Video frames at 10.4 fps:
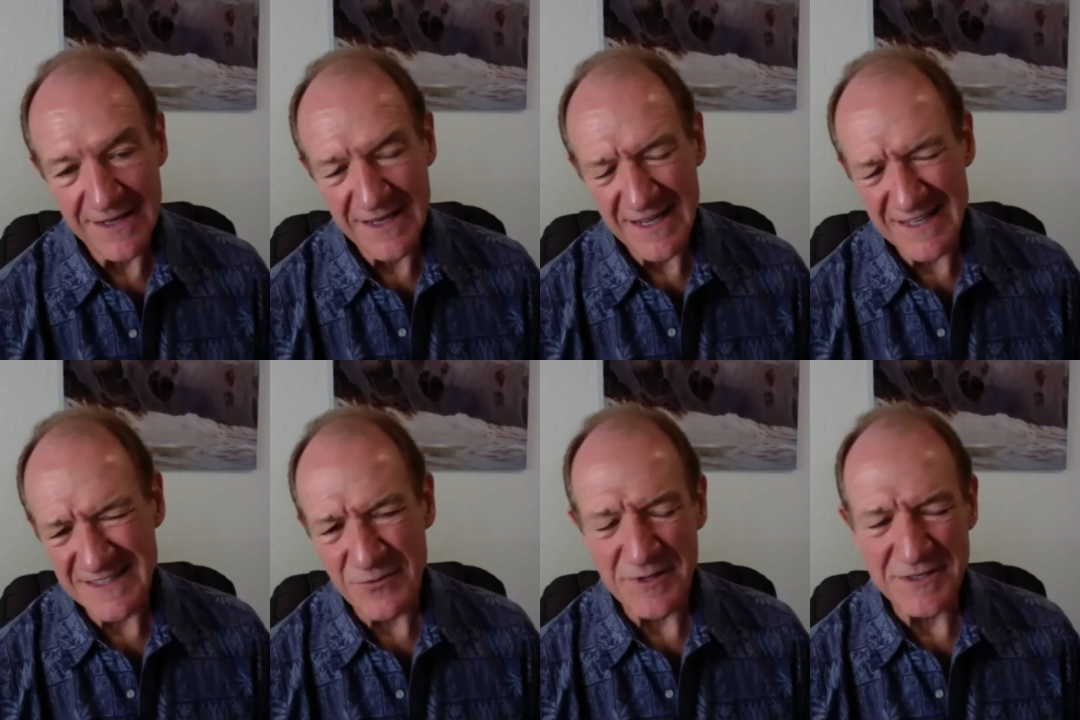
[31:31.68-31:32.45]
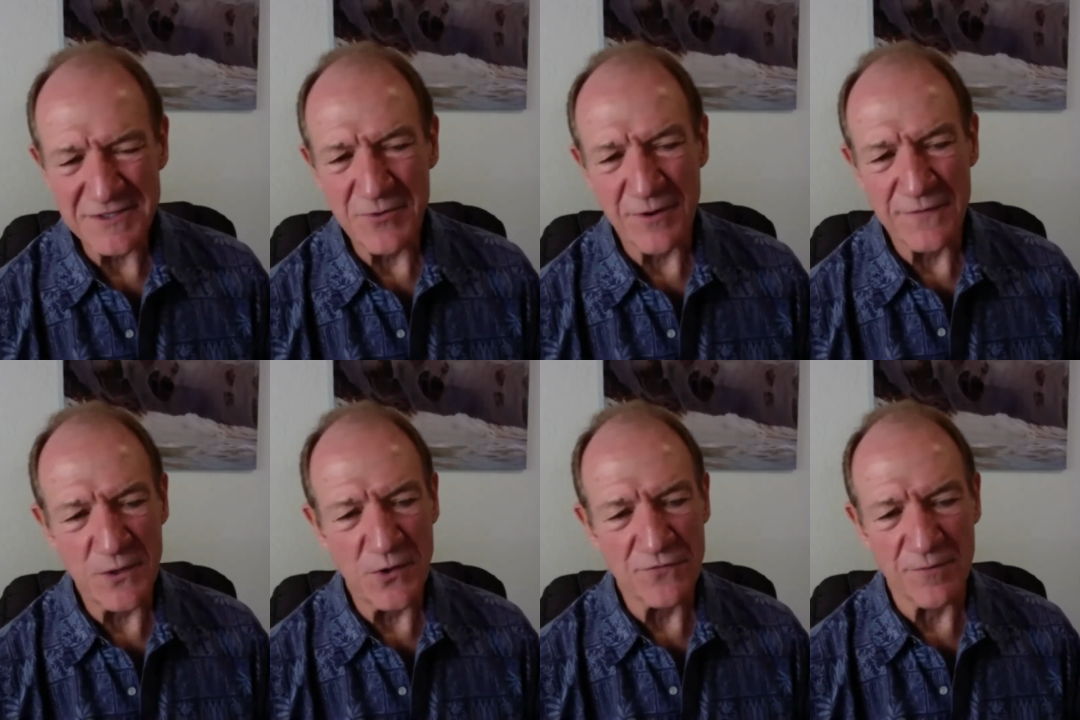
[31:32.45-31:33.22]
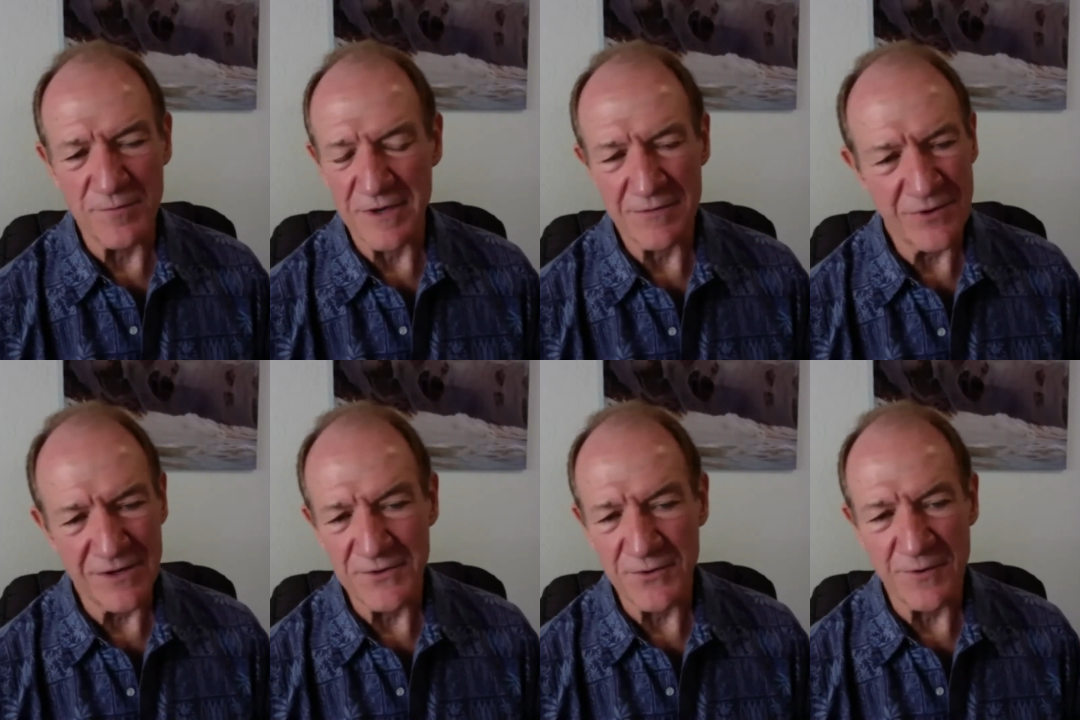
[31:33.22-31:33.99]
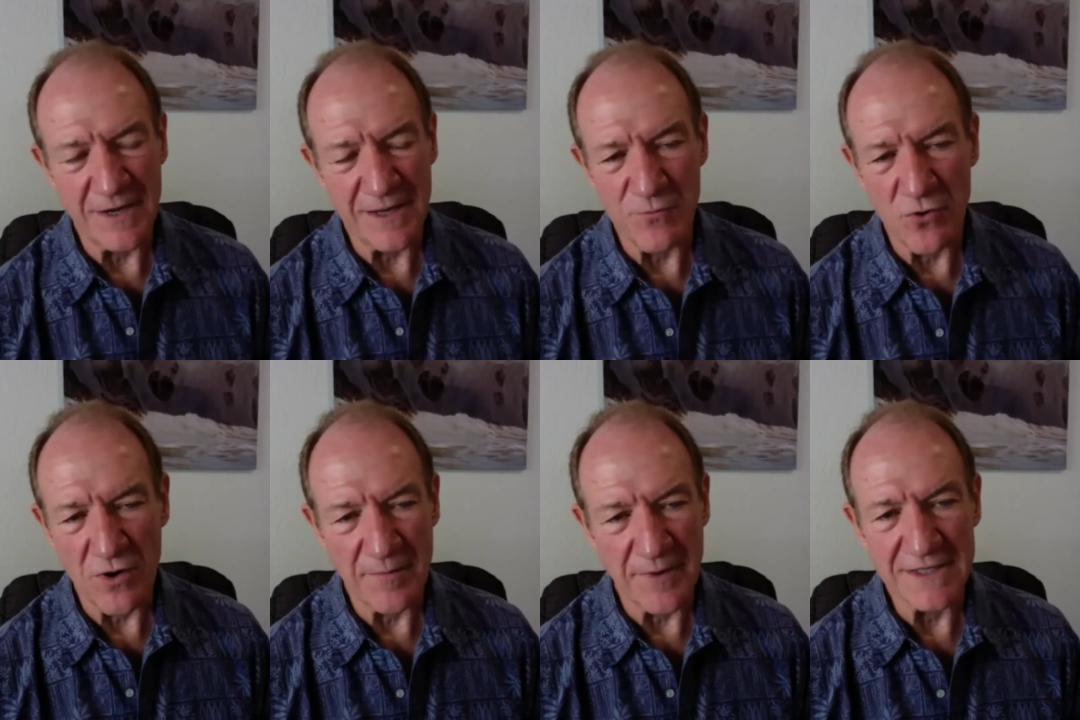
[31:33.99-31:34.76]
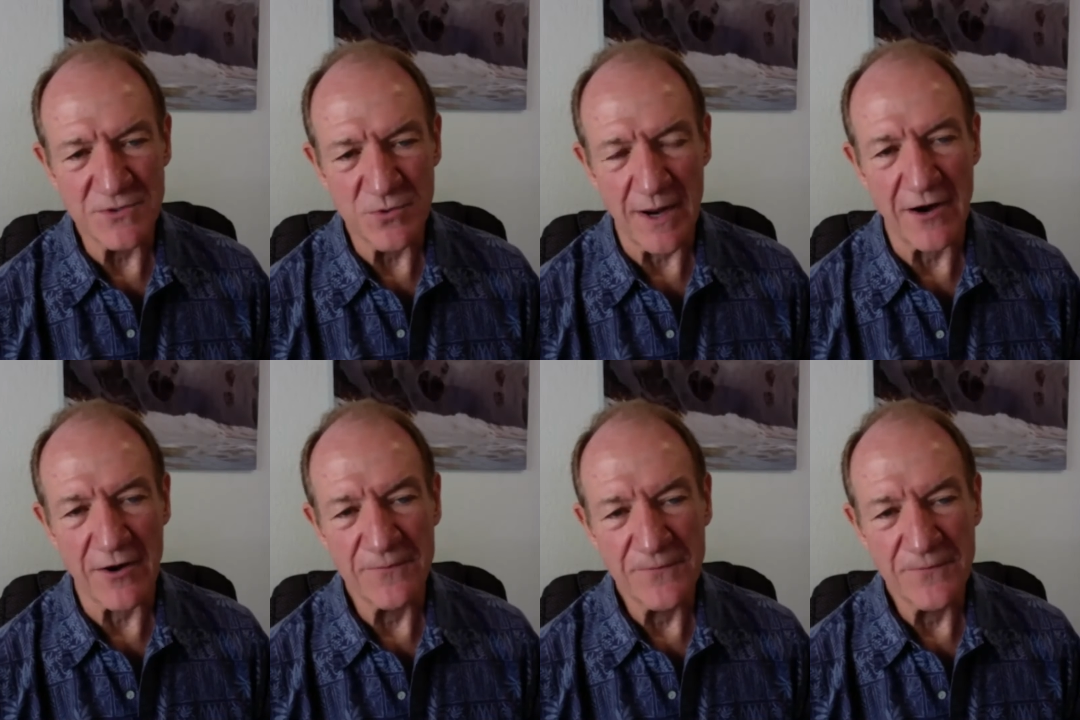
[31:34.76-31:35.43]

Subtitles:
He says, well, we used to do a few of them, but we don't do them anymore. I mean, it's rare.